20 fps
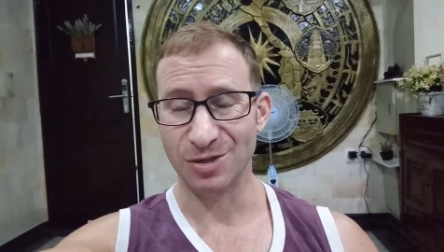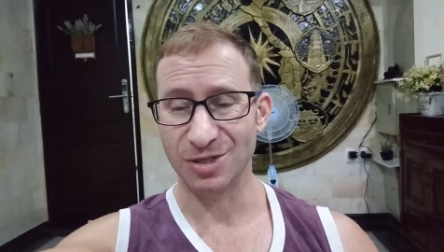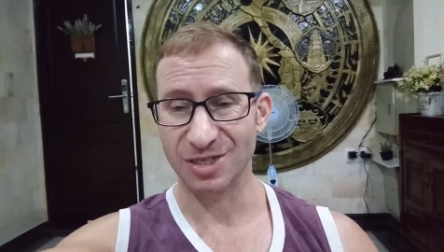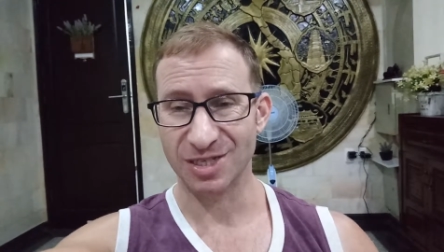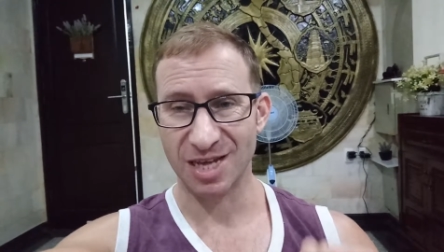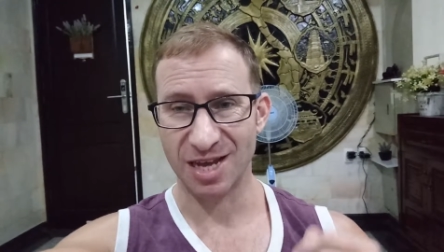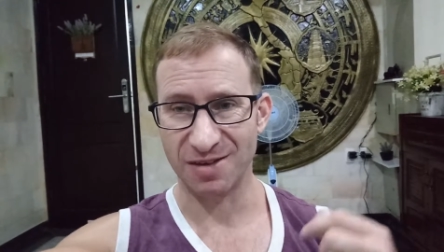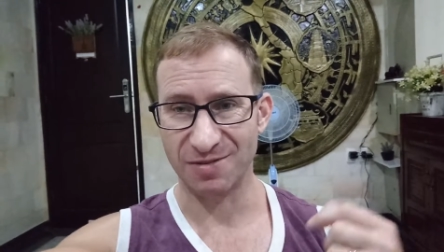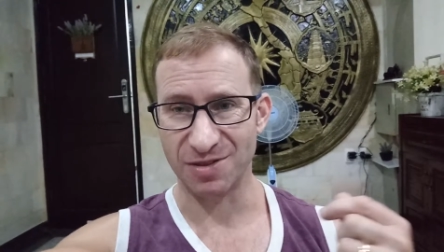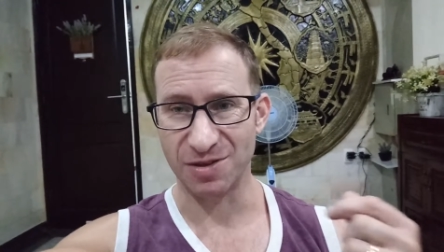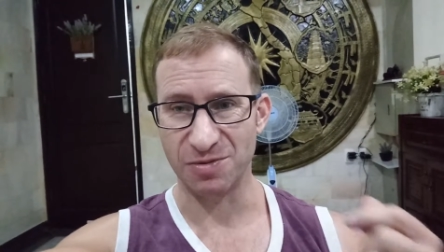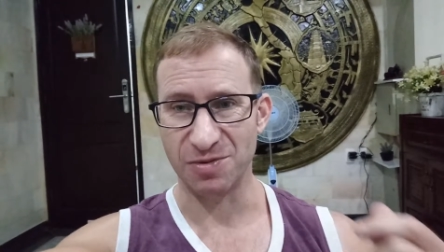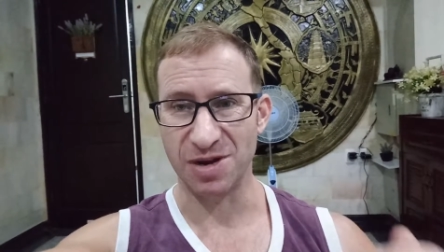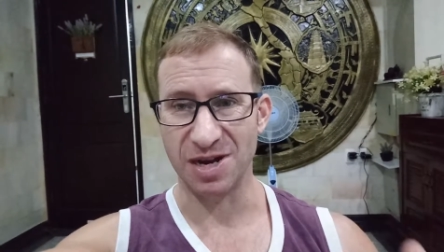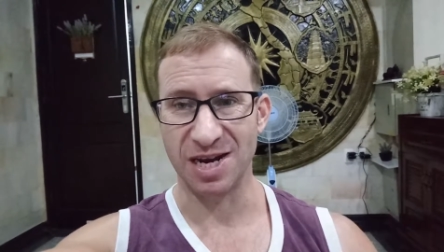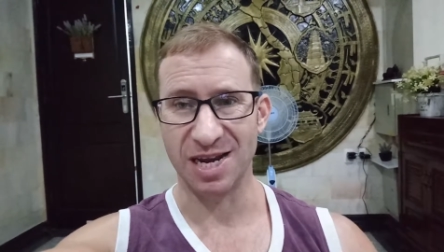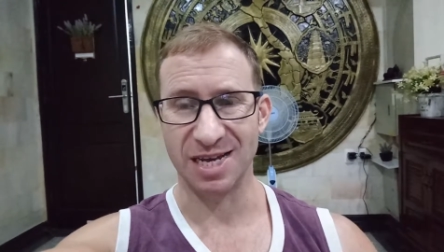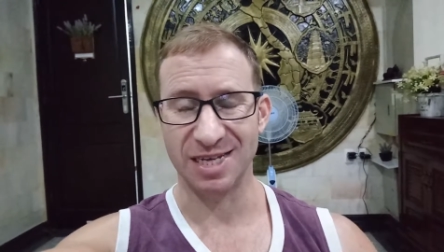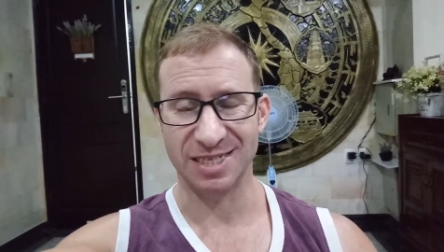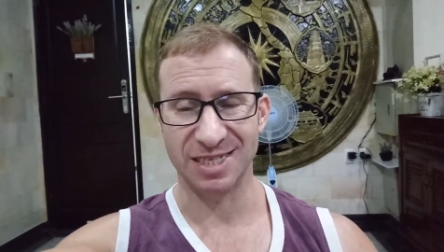You just have the
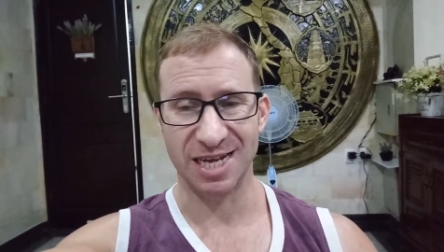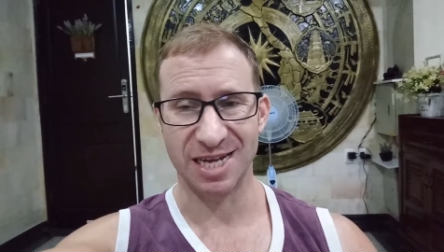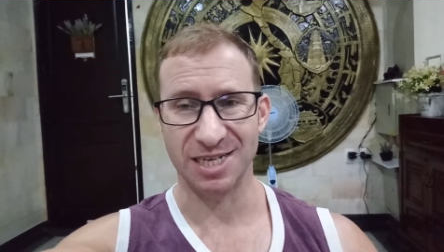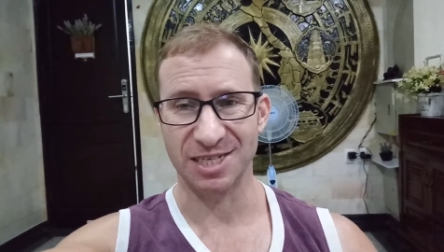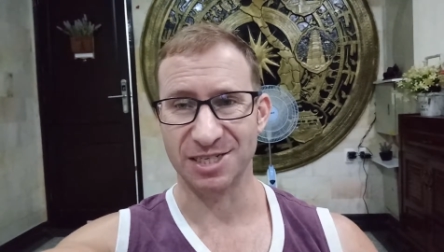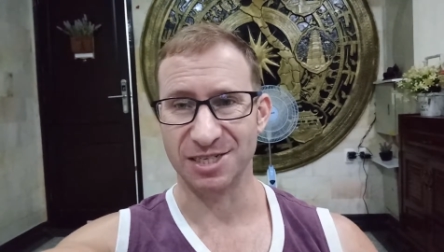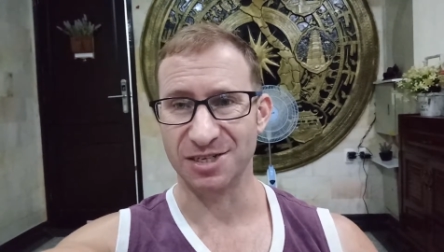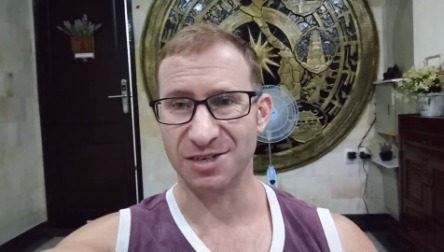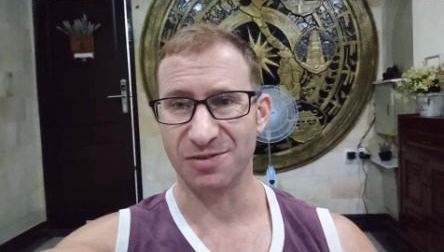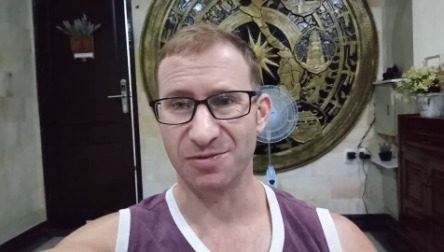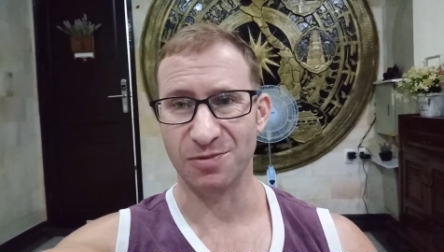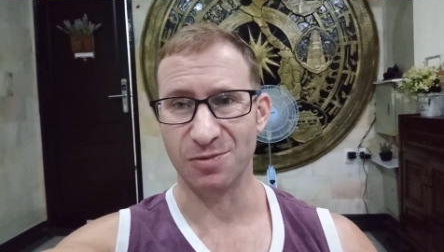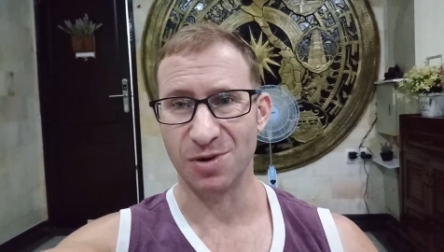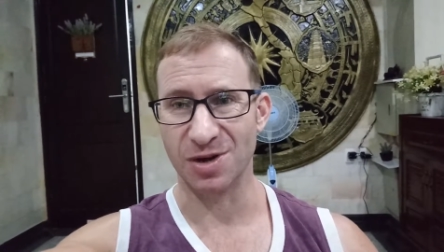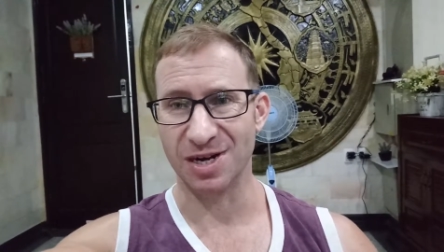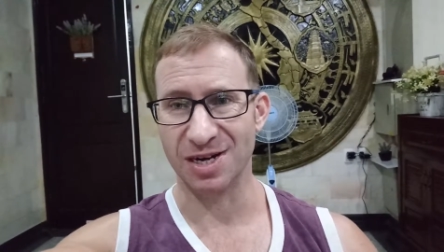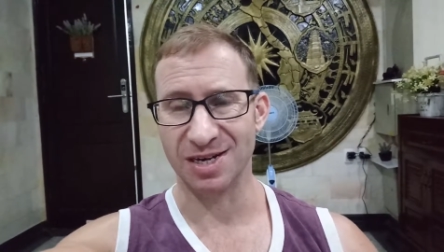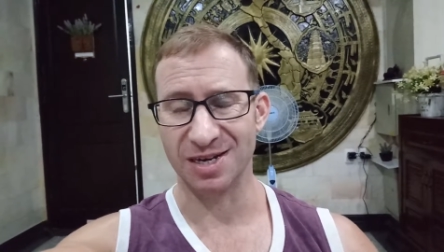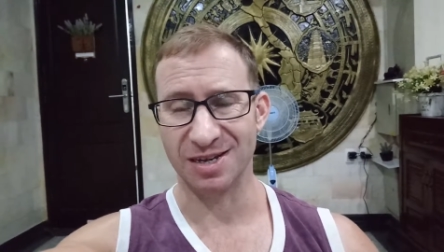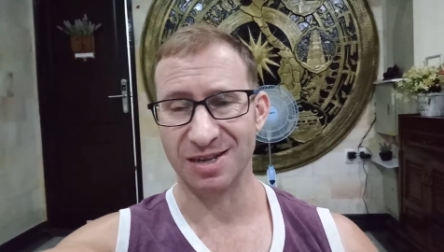realization of
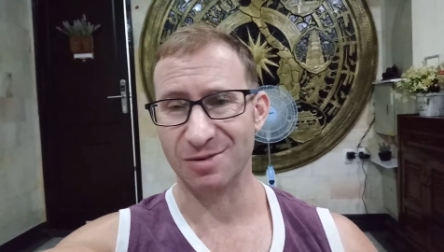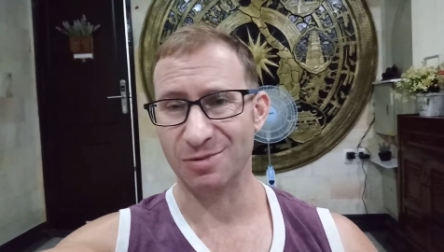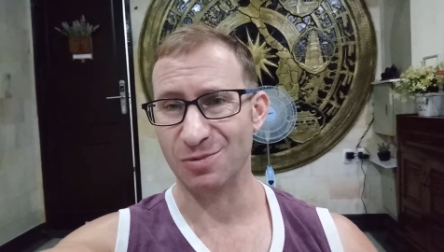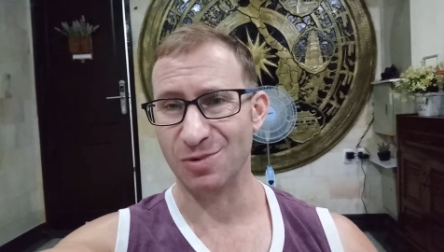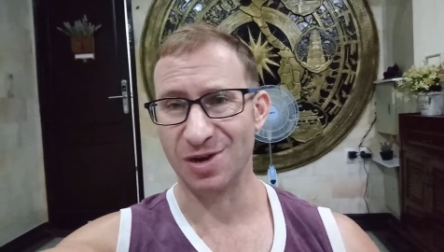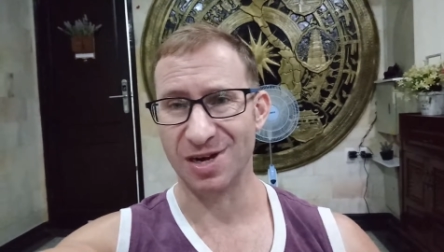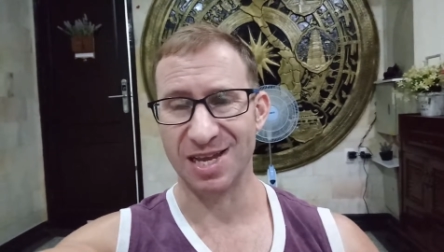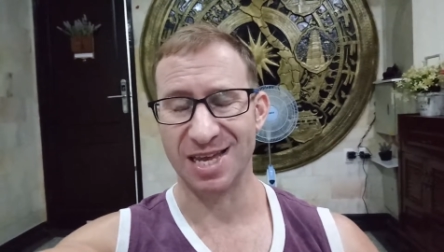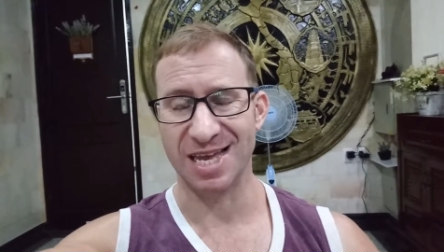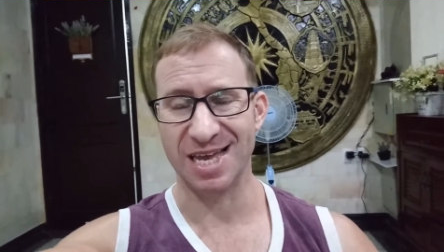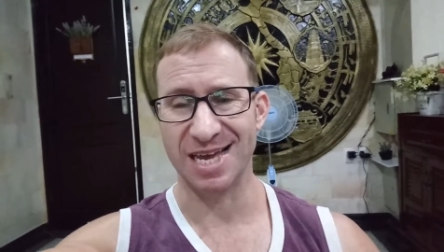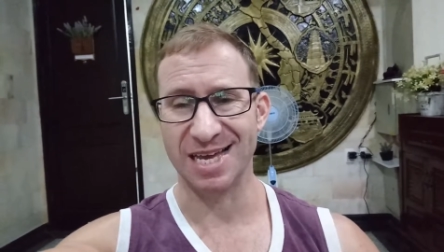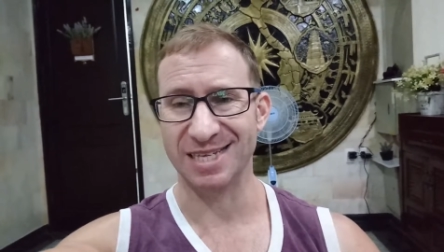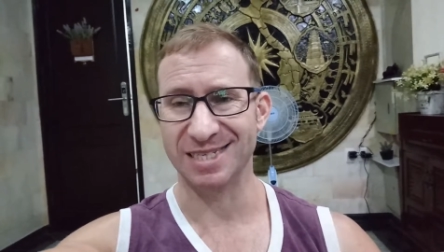what, it, what He